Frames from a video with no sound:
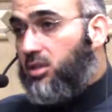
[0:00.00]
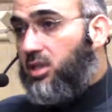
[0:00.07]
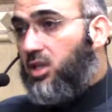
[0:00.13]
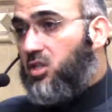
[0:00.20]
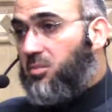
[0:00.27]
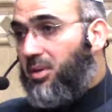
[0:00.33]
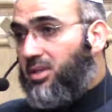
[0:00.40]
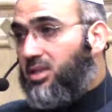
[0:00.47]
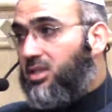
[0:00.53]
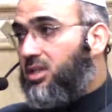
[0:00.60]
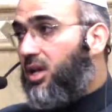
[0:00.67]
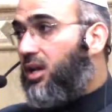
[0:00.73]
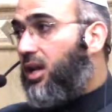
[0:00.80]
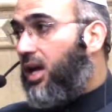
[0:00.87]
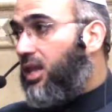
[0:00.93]
expenses
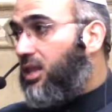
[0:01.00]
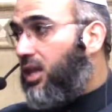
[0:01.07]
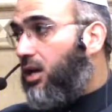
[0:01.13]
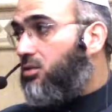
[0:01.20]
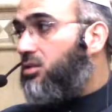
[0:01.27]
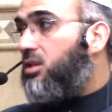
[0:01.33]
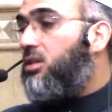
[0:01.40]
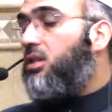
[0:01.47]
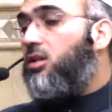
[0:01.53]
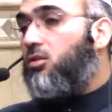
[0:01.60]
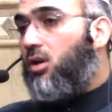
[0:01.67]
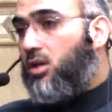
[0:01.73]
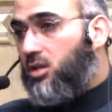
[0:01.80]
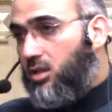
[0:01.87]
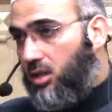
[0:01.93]
are 9,000, then you
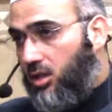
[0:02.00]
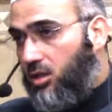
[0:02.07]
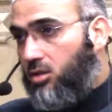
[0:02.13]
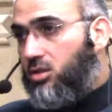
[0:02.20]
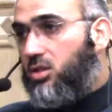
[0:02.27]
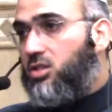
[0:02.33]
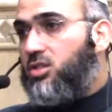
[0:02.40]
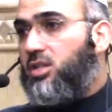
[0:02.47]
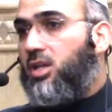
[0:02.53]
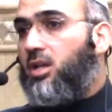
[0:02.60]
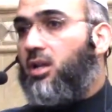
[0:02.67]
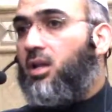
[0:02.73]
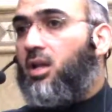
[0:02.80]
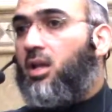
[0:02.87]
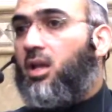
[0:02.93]
are
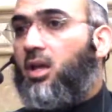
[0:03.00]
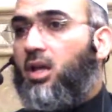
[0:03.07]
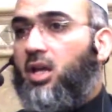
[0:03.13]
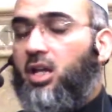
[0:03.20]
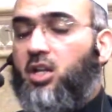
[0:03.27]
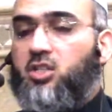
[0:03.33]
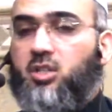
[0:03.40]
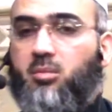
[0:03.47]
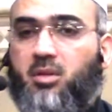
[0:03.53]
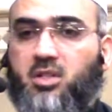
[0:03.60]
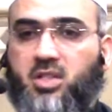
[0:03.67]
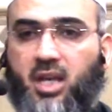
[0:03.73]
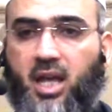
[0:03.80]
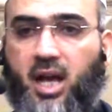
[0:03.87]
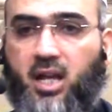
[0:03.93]
still eligible
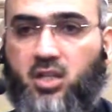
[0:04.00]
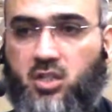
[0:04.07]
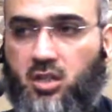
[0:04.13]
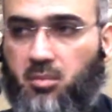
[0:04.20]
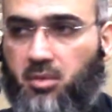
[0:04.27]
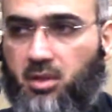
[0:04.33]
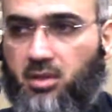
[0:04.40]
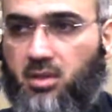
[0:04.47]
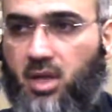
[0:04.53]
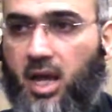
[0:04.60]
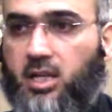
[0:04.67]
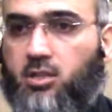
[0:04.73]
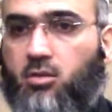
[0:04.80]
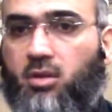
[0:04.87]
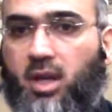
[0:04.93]
zakat recipient.
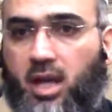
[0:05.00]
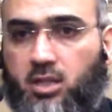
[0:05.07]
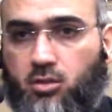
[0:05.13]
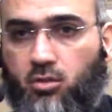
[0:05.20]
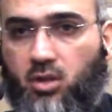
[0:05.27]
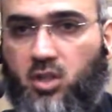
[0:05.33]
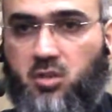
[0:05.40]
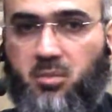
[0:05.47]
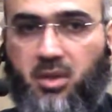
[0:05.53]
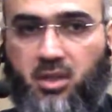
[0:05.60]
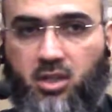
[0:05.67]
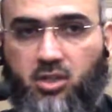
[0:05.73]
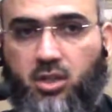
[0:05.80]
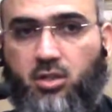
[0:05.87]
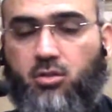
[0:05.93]
As long as your
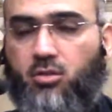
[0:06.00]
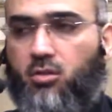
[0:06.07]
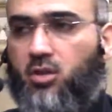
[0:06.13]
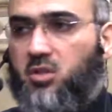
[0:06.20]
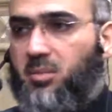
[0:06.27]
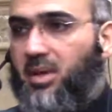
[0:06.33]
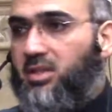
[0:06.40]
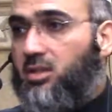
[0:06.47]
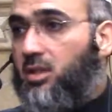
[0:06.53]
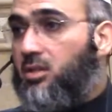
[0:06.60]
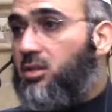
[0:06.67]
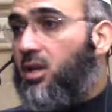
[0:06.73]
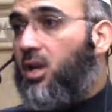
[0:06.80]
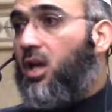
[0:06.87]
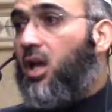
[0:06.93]
expenditures or your
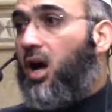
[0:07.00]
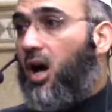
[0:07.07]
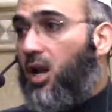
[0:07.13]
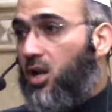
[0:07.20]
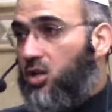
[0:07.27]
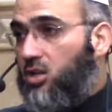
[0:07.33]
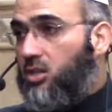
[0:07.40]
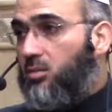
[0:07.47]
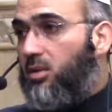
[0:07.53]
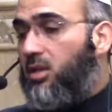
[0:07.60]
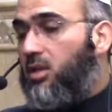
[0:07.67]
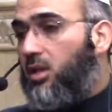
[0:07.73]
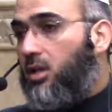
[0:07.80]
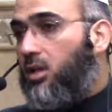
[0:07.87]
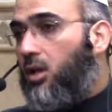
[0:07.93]
expenses are legitimate,
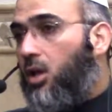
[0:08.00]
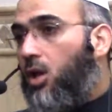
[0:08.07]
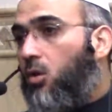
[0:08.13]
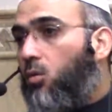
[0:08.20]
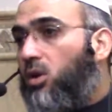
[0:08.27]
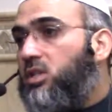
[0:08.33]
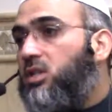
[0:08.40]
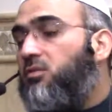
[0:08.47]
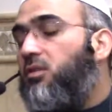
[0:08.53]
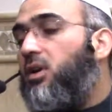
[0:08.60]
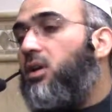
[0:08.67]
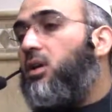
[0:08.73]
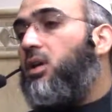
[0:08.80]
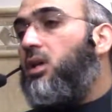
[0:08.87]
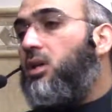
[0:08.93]
then
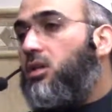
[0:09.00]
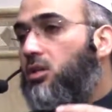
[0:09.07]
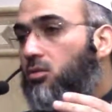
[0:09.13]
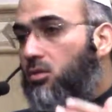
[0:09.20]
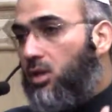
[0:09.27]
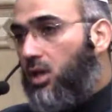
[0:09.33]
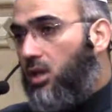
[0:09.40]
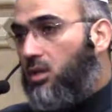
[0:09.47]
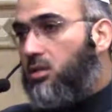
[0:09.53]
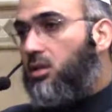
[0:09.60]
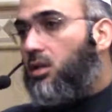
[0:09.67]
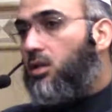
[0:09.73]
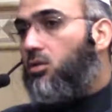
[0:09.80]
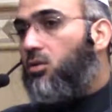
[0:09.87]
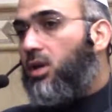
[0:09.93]
whatever you need,
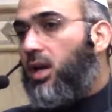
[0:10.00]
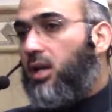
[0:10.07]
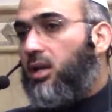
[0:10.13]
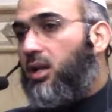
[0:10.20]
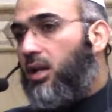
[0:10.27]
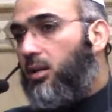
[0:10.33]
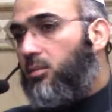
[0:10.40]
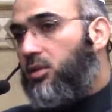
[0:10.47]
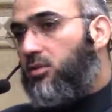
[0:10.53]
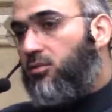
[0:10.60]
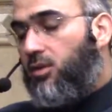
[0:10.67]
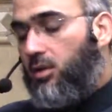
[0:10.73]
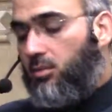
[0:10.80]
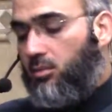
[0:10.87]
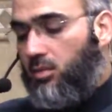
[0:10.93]
you can claim it
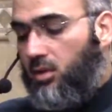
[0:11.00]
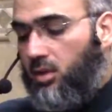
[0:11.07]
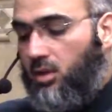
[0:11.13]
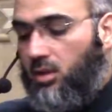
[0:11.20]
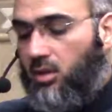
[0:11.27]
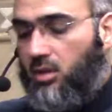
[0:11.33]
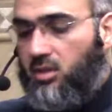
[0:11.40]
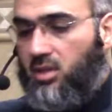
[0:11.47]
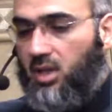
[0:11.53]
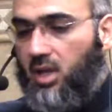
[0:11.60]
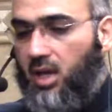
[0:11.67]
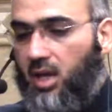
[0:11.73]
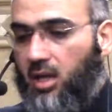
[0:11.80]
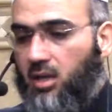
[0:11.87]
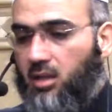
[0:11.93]
from the
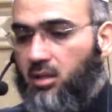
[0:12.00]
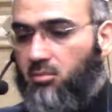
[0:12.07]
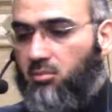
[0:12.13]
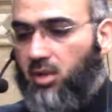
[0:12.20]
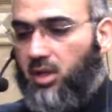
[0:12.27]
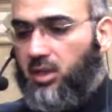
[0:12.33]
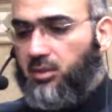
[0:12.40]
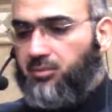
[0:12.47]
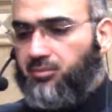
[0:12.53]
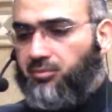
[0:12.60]
zakat money.